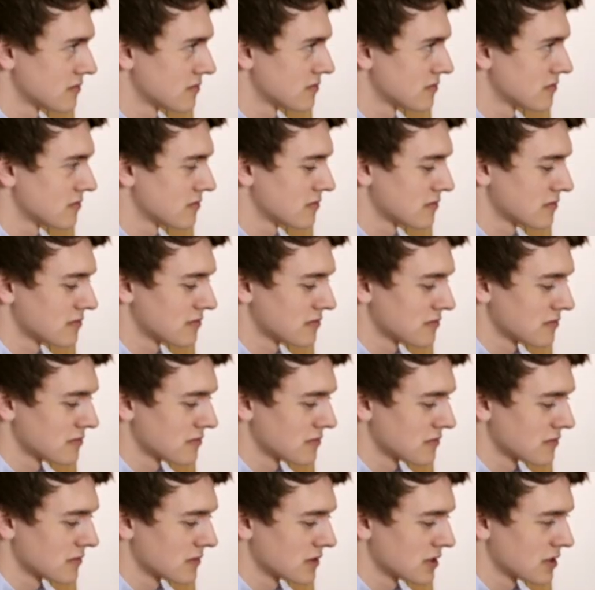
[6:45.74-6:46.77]

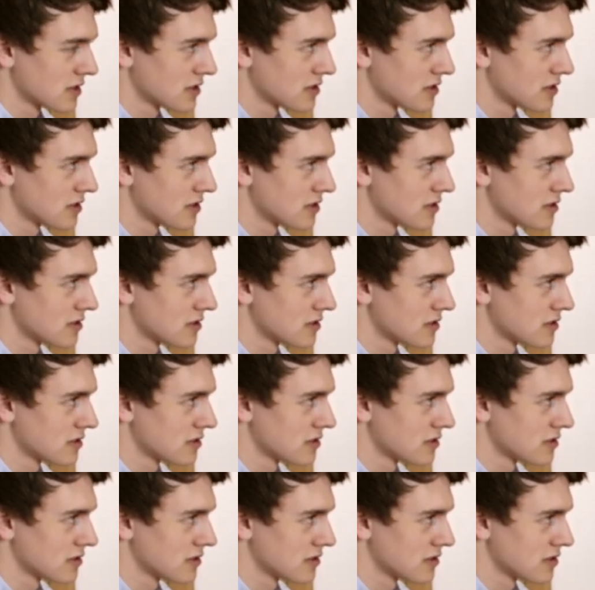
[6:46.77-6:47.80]

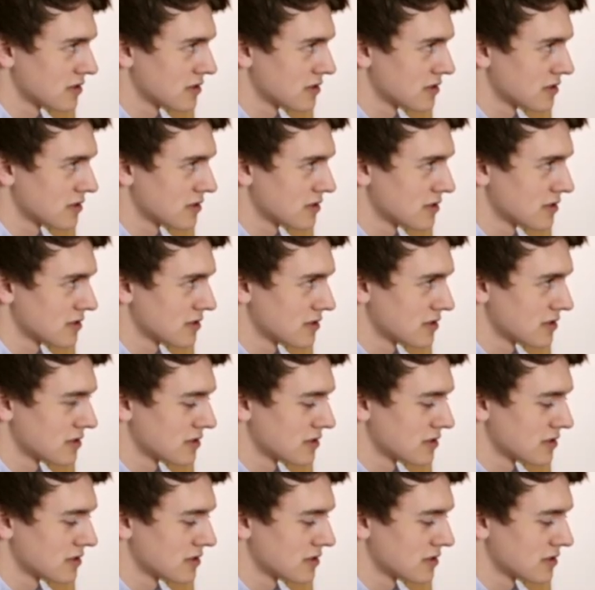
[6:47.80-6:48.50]
No words are spoken by the person on screen.